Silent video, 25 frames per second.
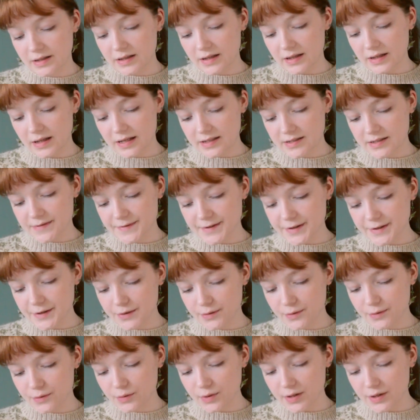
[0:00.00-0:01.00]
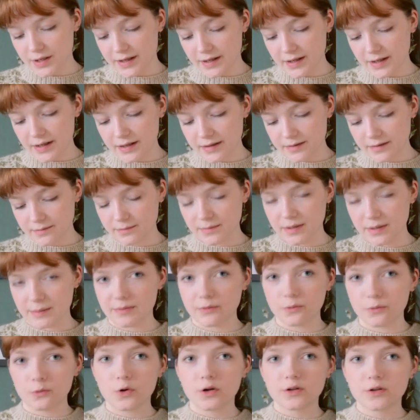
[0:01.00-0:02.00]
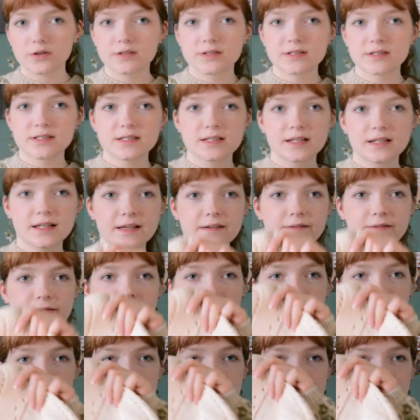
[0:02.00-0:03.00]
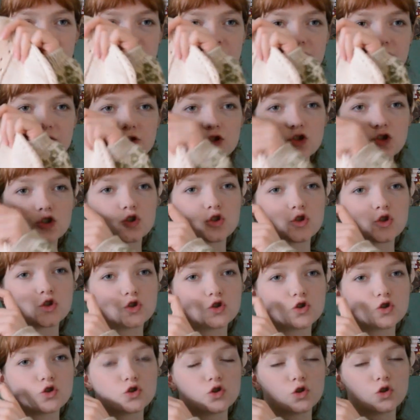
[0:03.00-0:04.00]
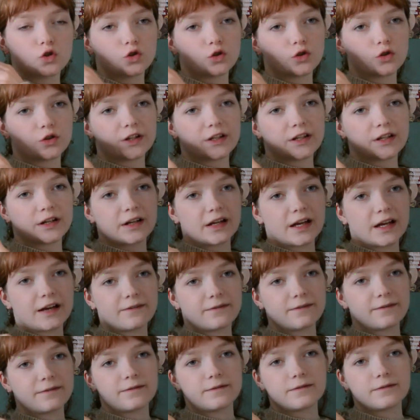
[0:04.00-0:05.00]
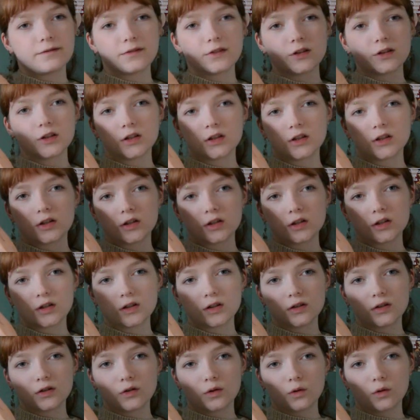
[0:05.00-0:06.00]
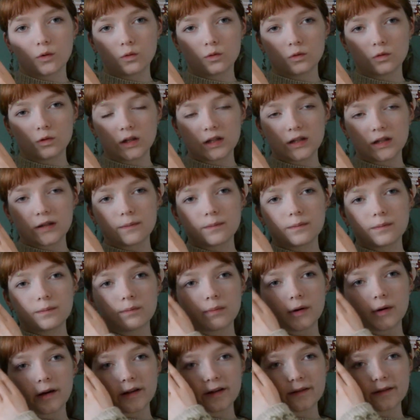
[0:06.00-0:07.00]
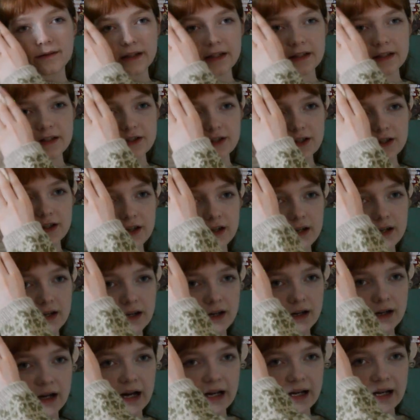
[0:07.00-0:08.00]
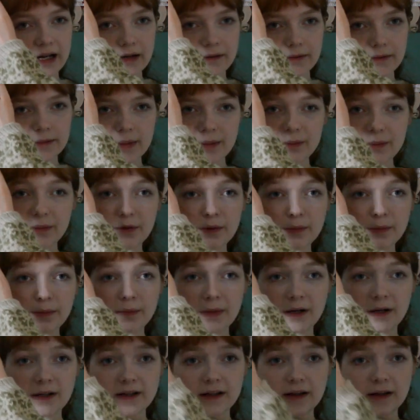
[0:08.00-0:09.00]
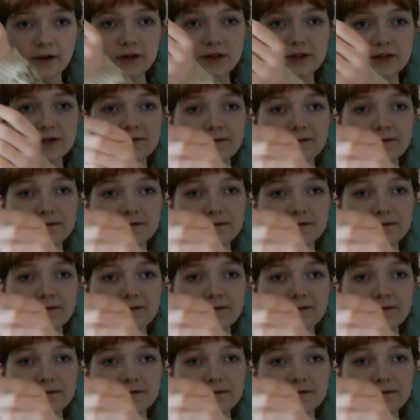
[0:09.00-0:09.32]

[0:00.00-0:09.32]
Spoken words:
last video. I had maybe one sleeve finished, or did I have only the body finished? I can't remember, but now it's